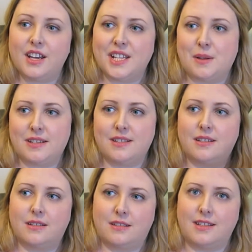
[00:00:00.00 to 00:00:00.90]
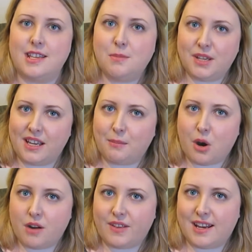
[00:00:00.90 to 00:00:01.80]
So I did the eBaying
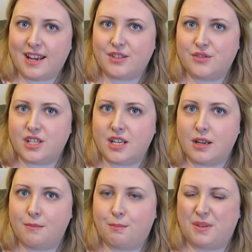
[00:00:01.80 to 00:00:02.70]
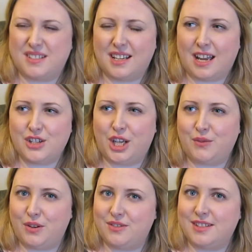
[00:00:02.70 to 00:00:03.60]
part of that yesterday, but didn't actually
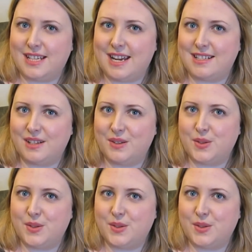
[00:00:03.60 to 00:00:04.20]
get around to the tidying.